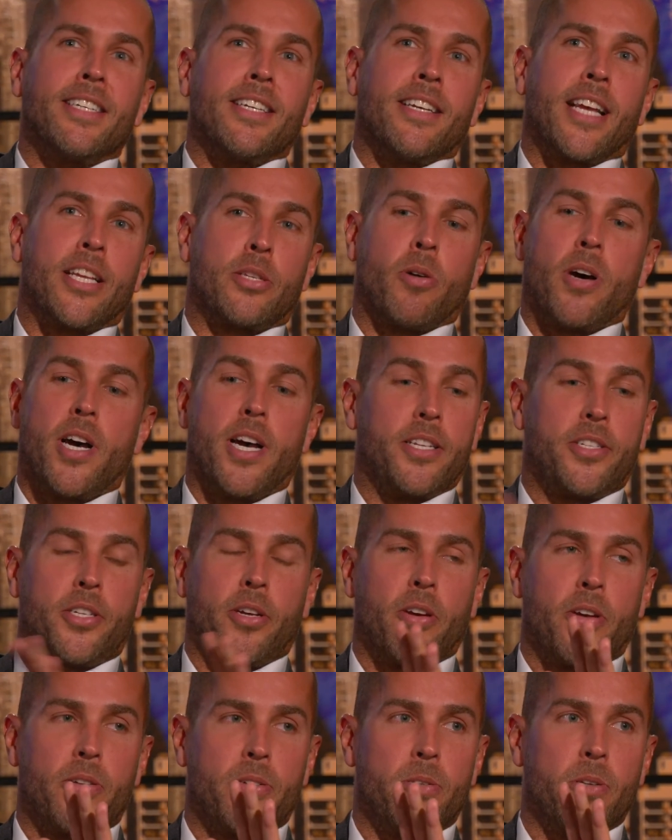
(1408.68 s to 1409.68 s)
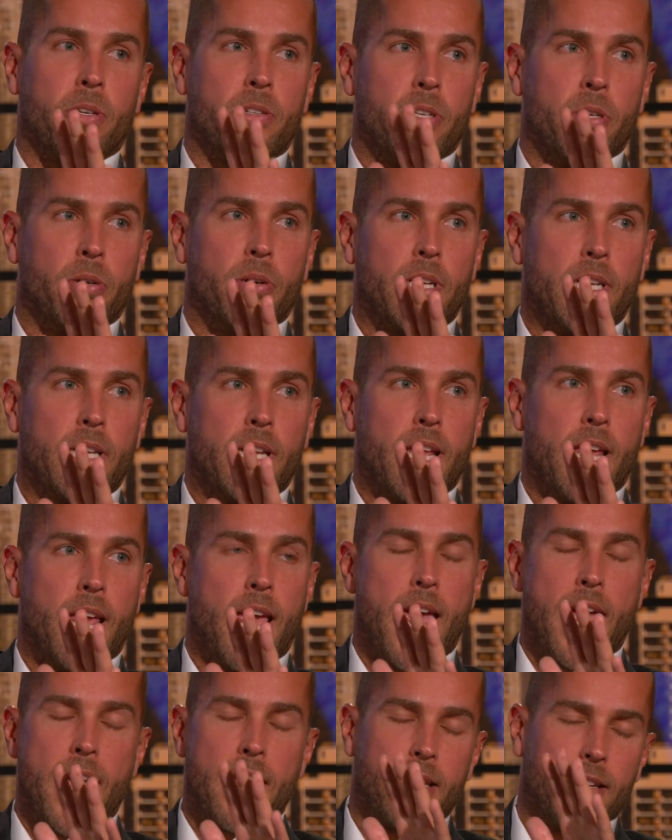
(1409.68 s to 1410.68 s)
that's why I chose not to do it.
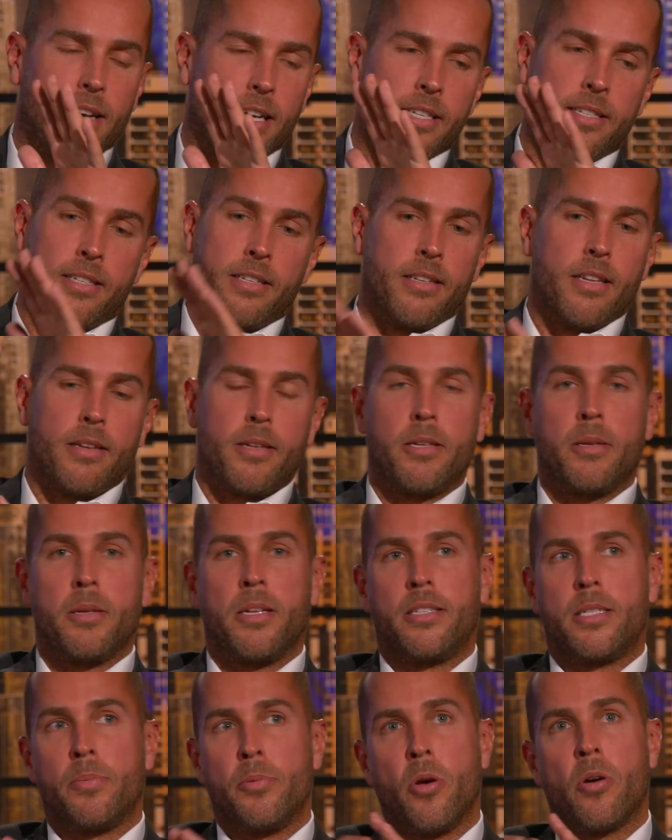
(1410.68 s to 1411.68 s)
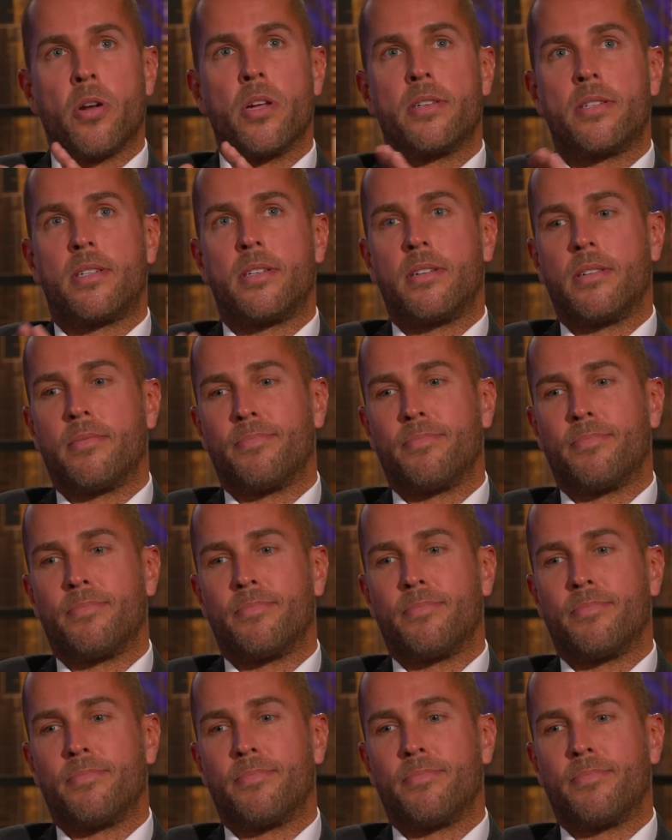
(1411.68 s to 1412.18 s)
And I just, to be honest,